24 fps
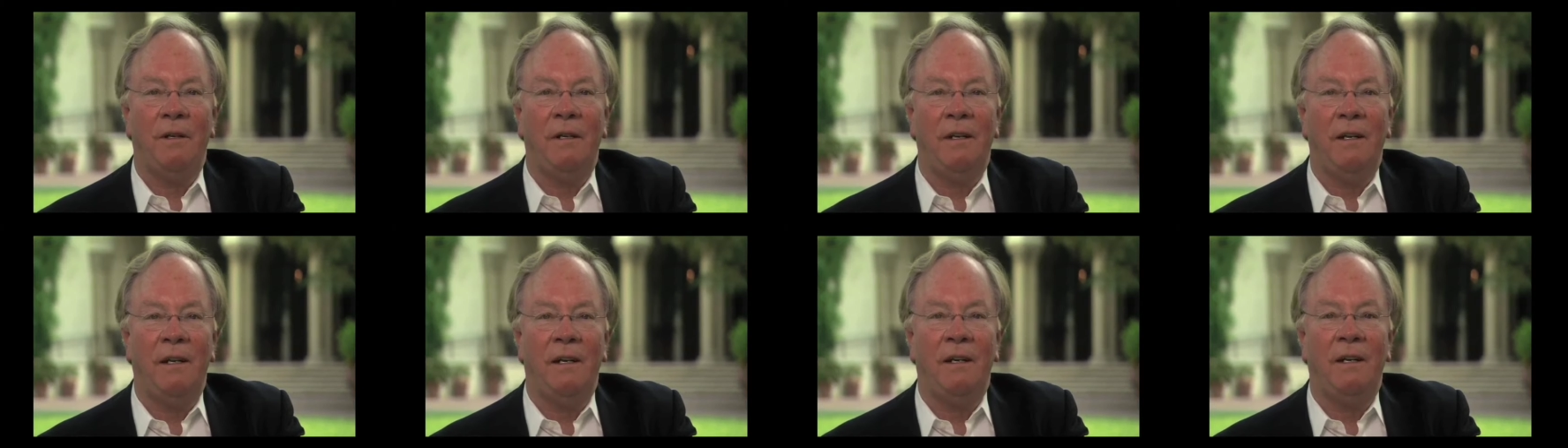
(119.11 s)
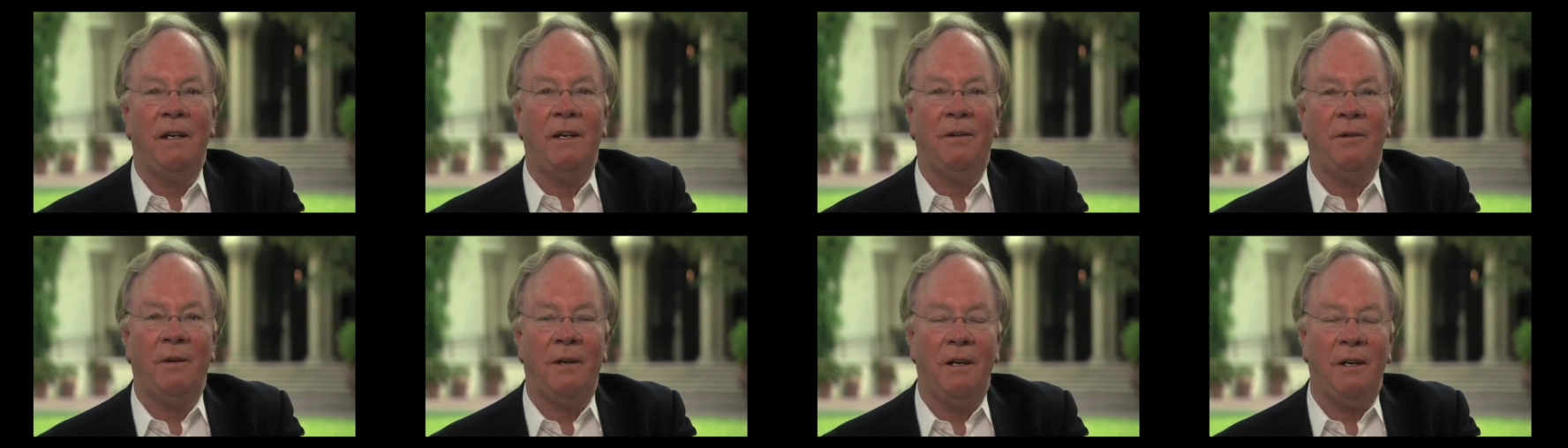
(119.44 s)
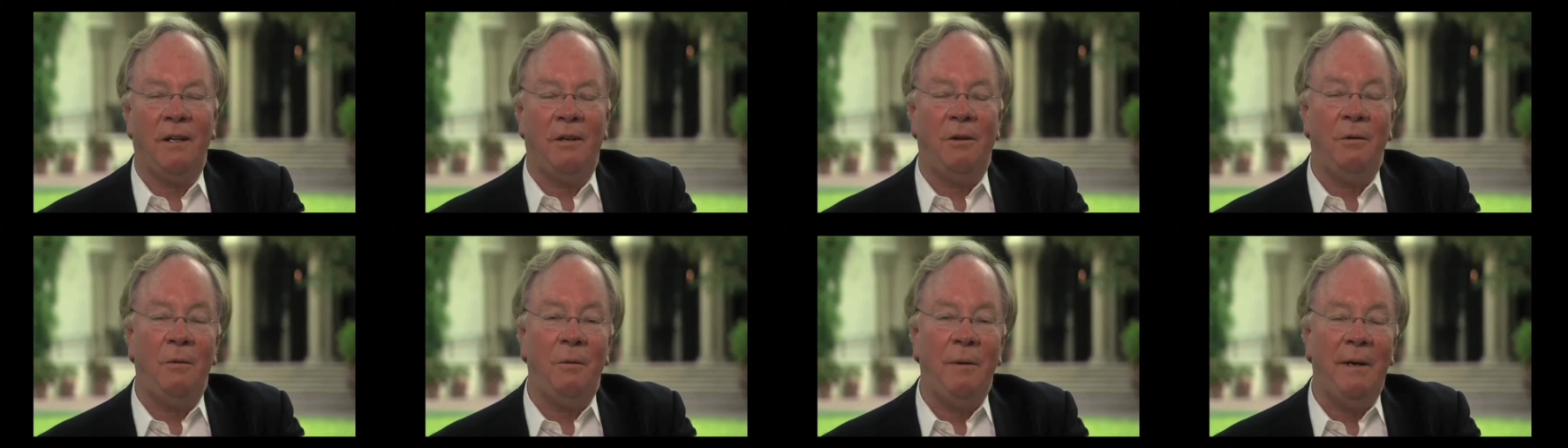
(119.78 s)
and
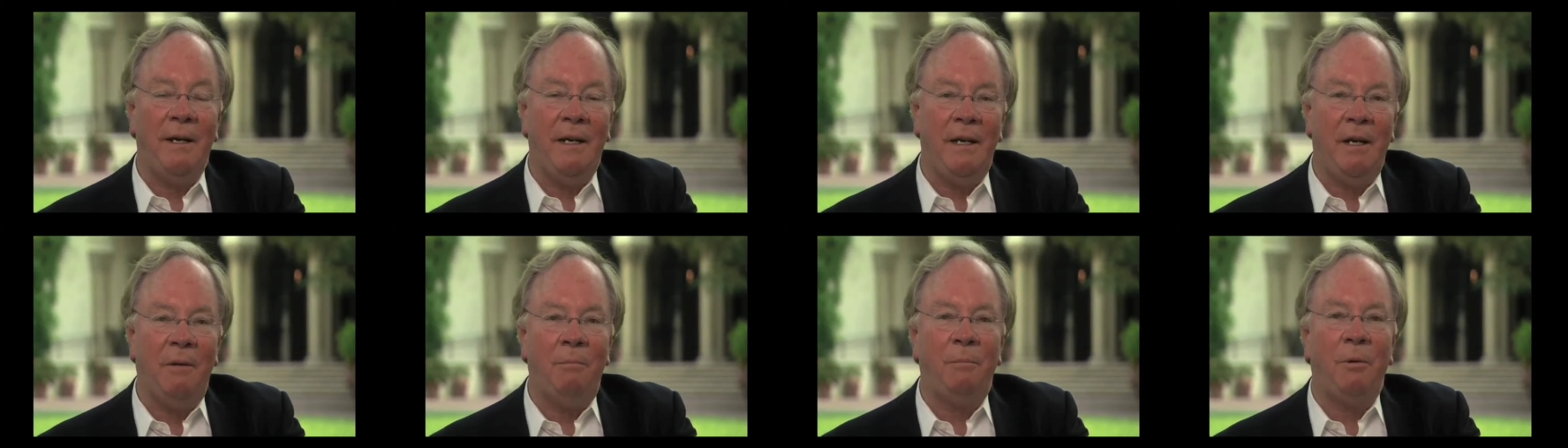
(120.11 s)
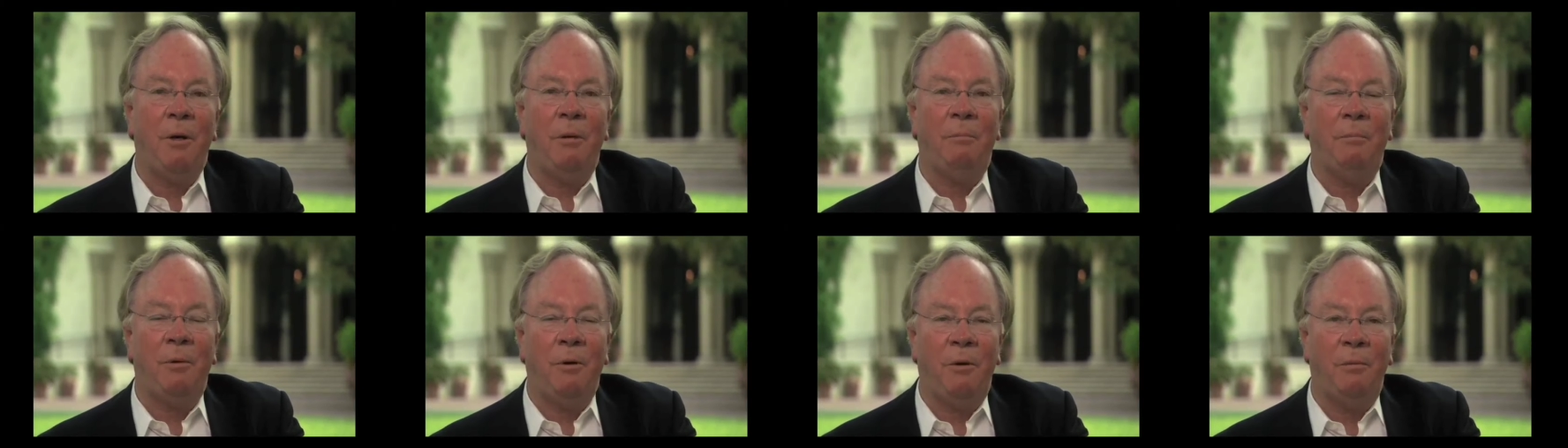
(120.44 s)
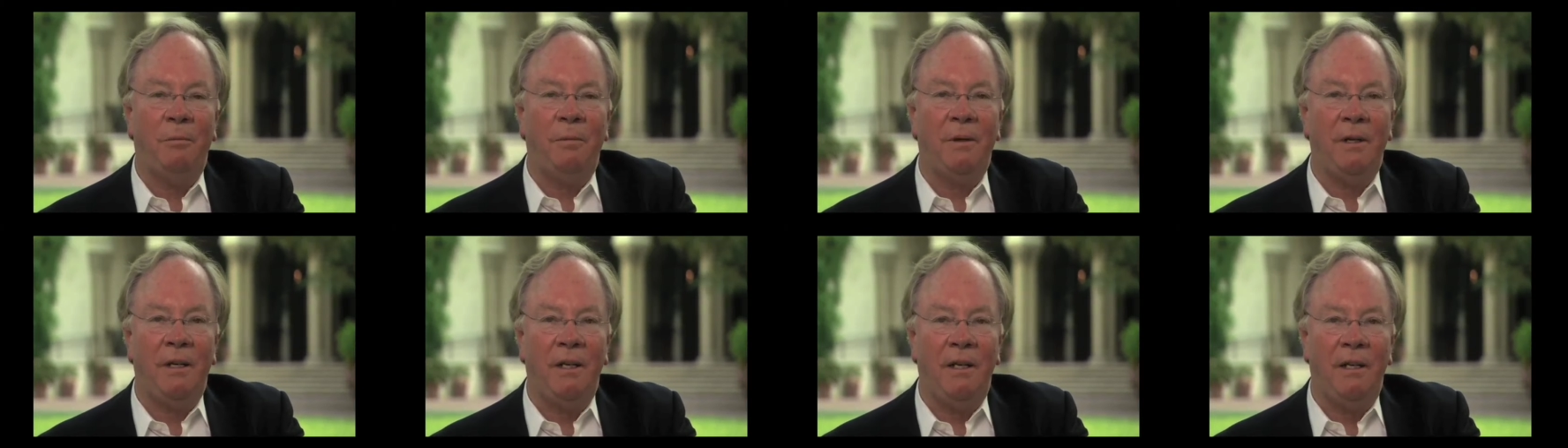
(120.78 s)
ironically, we now
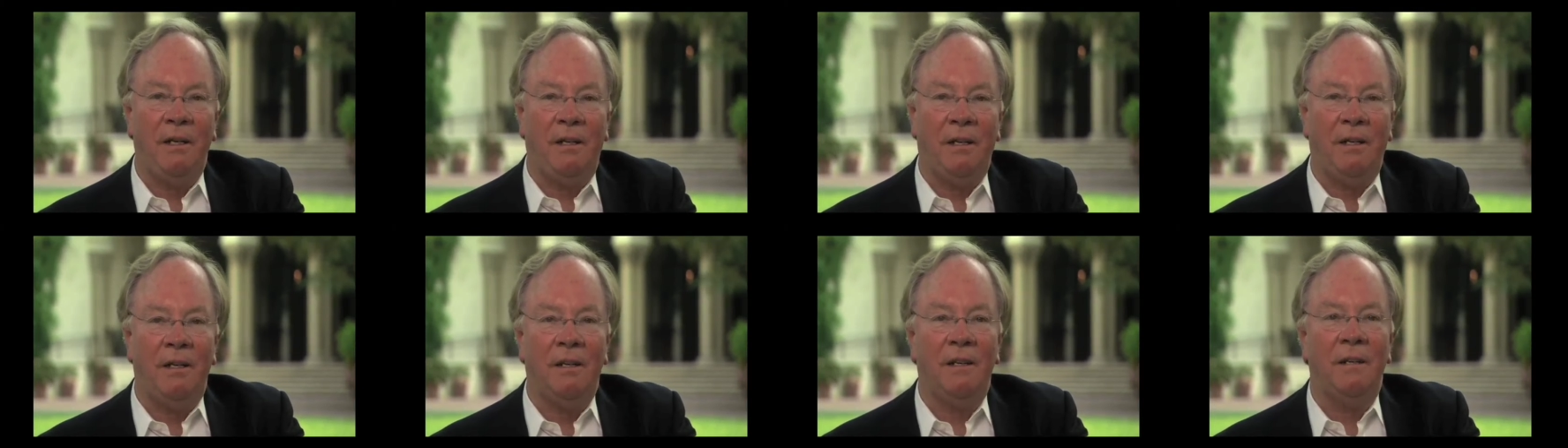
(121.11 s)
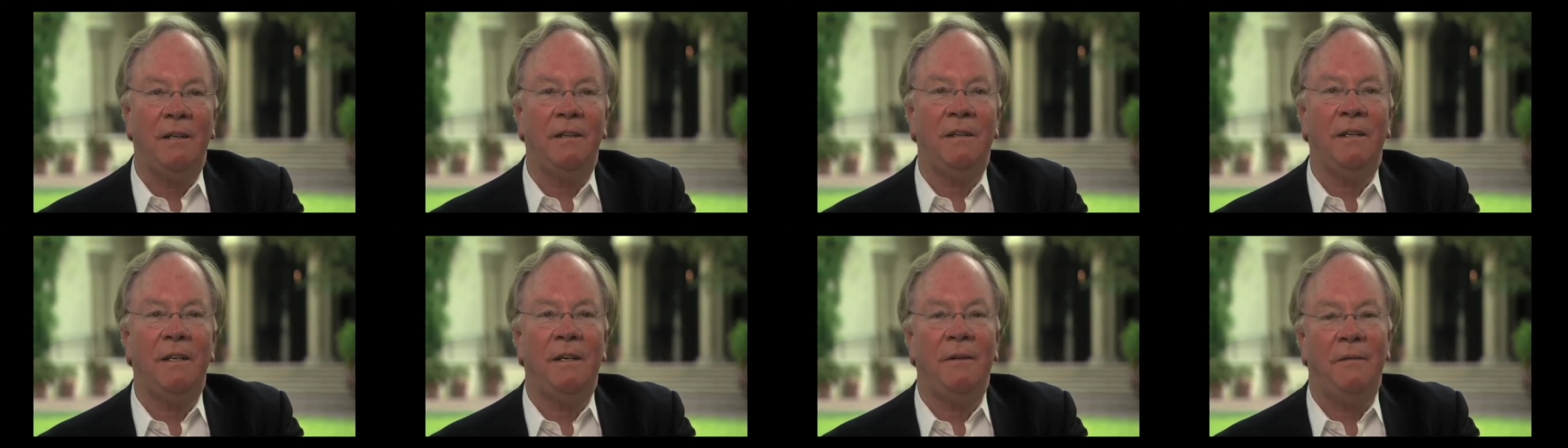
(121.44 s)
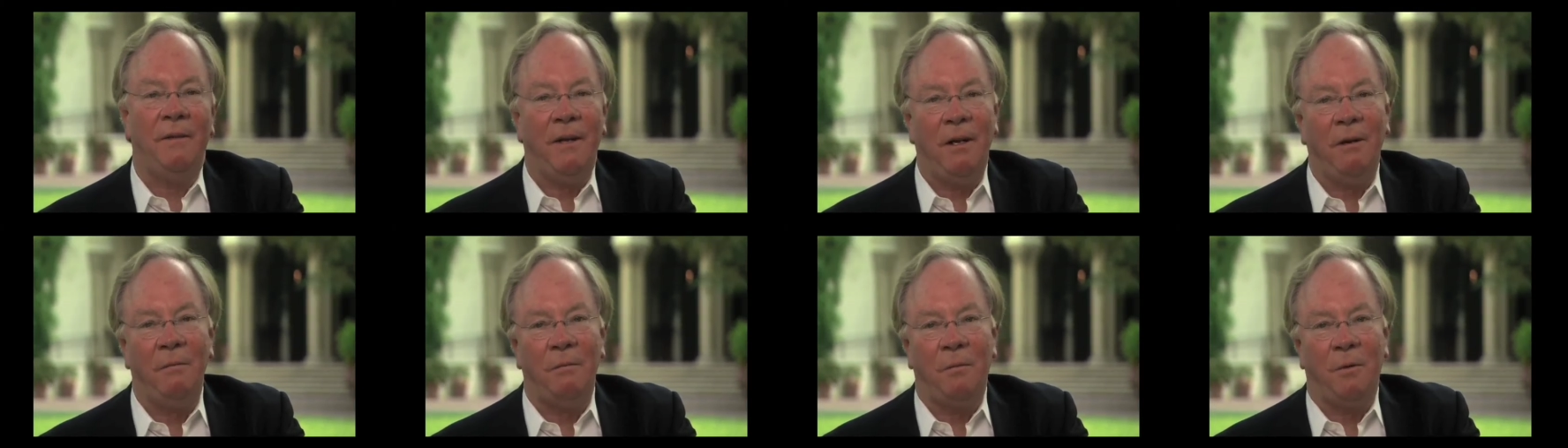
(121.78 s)
appropriately call it the
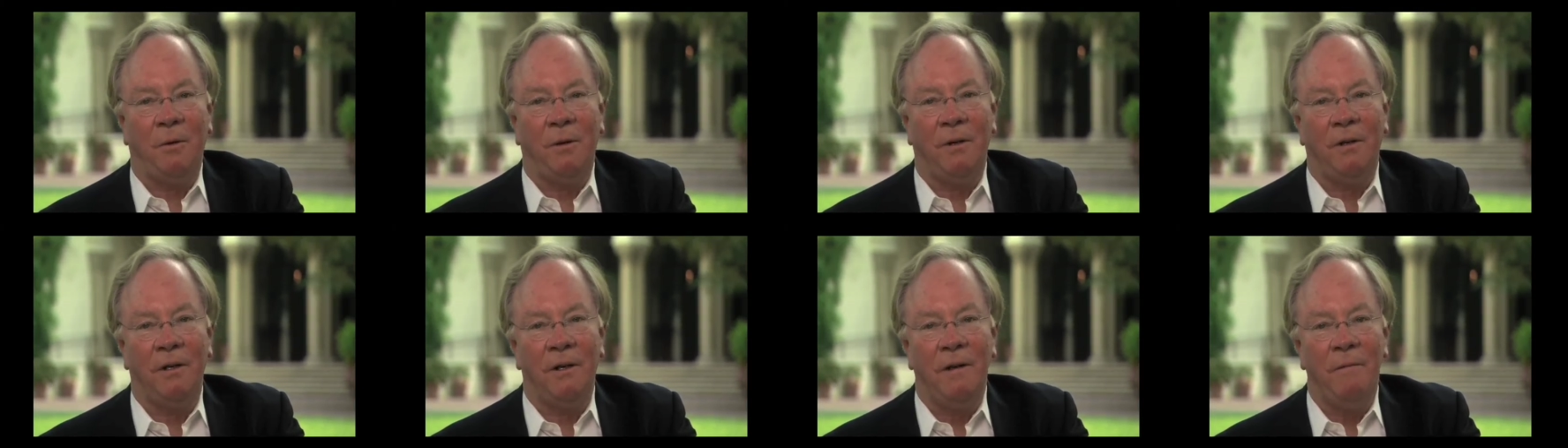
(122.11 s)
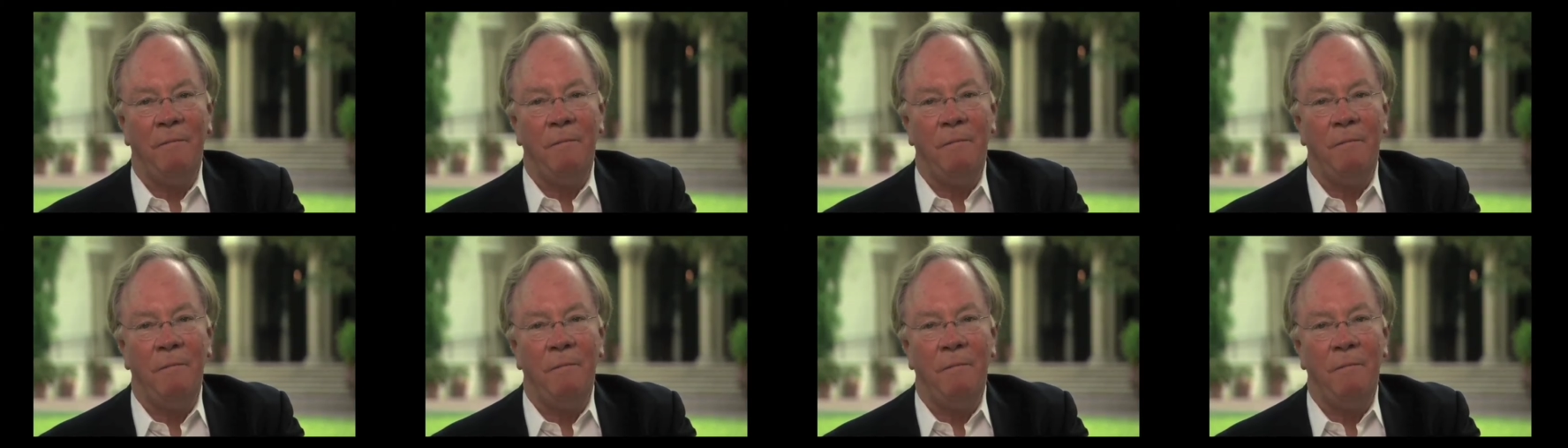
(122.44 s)
developed world.